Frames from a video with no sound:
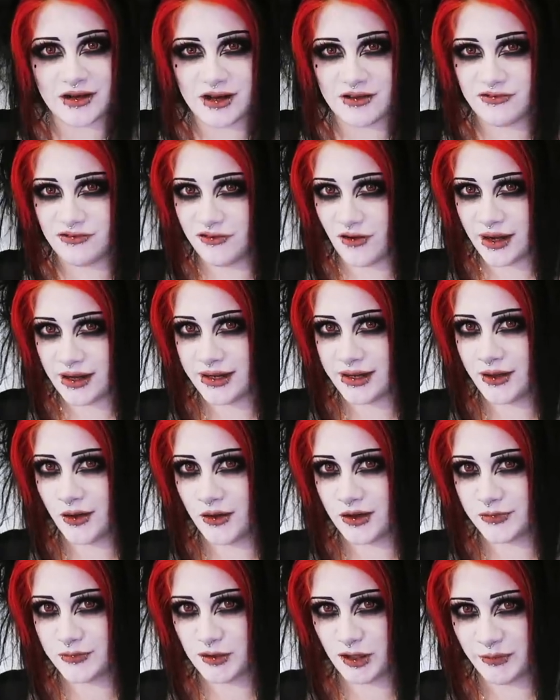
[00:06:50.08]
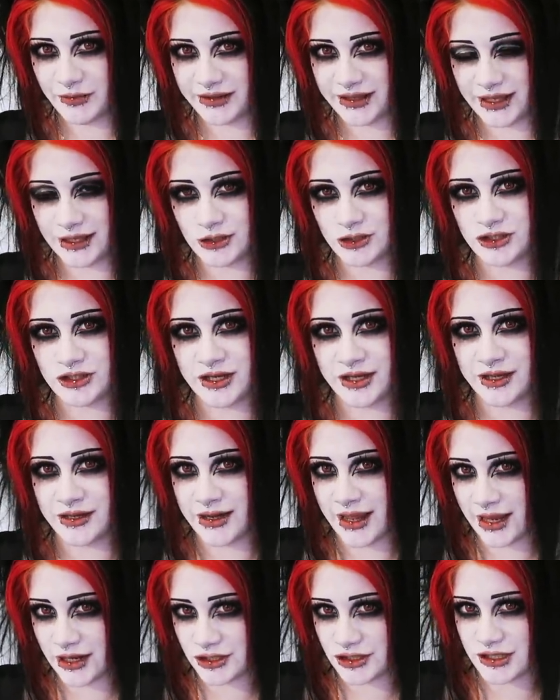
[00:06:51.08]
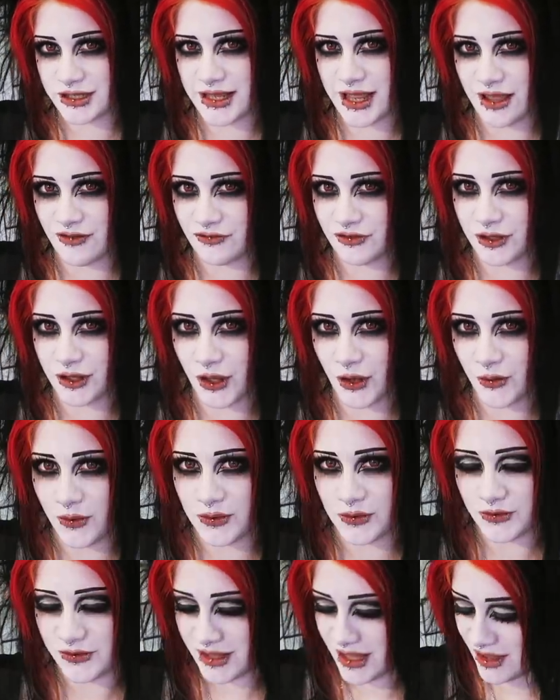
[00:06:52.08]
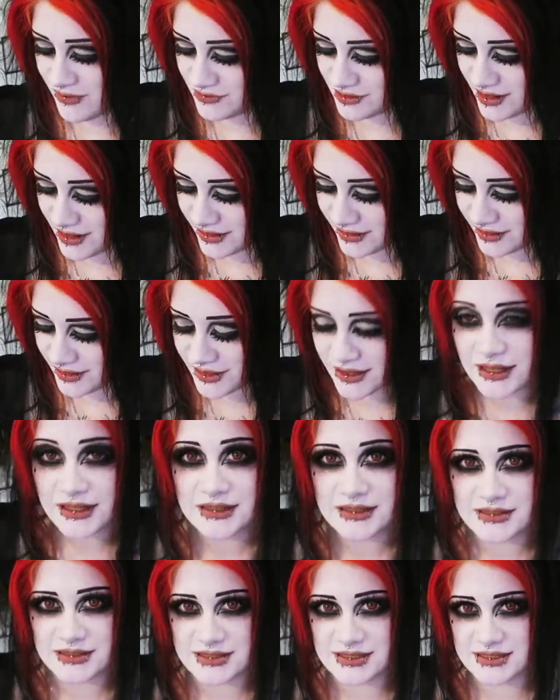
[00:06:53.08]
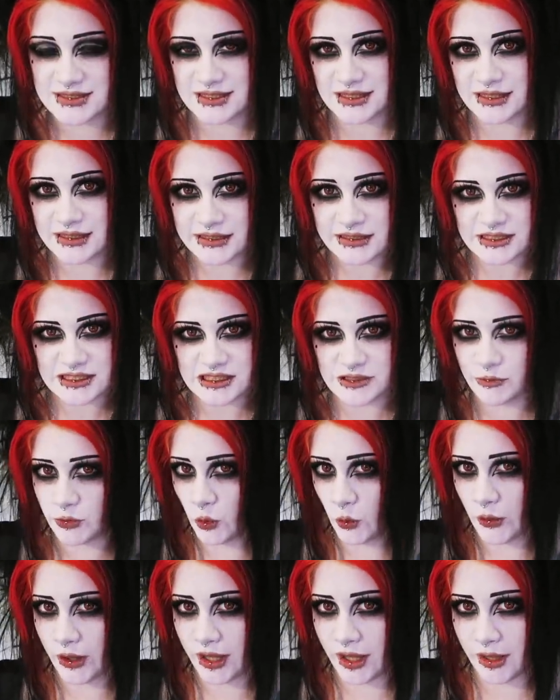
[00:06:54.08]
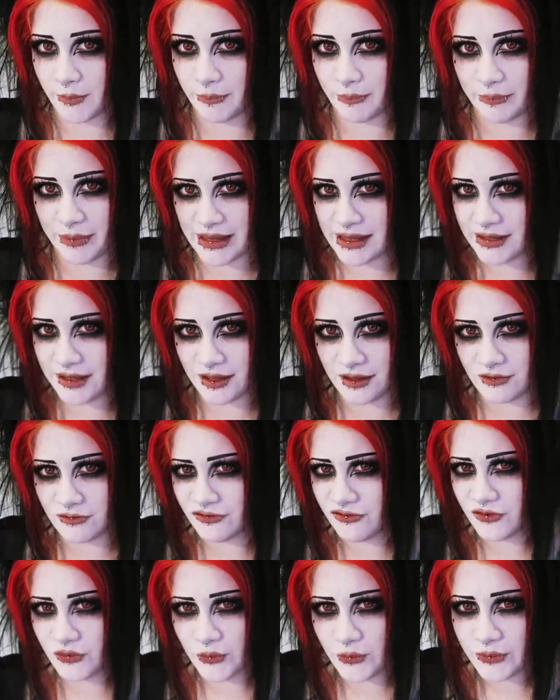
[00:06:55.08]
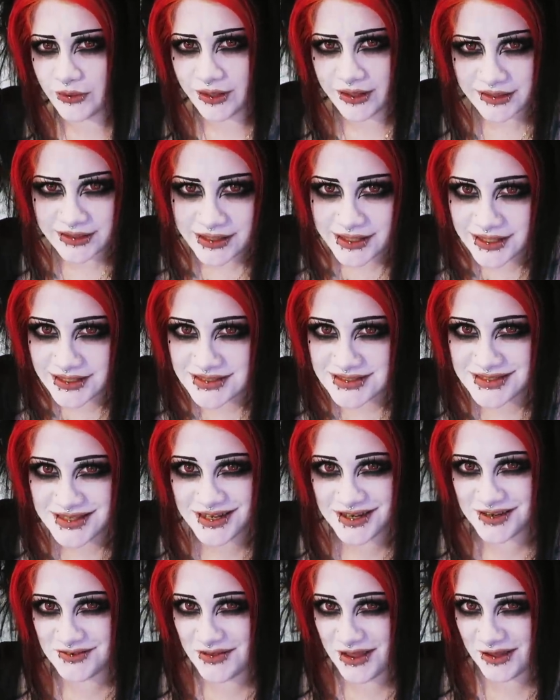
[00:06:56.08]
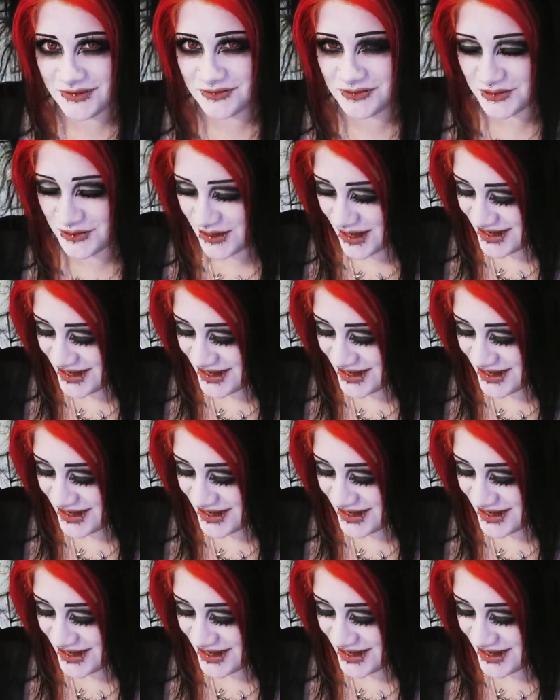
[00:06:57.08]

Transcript: that I've finally got a proper kitchen, I can actually have a go at all the other like silly, spooky baking food ideas that I've had for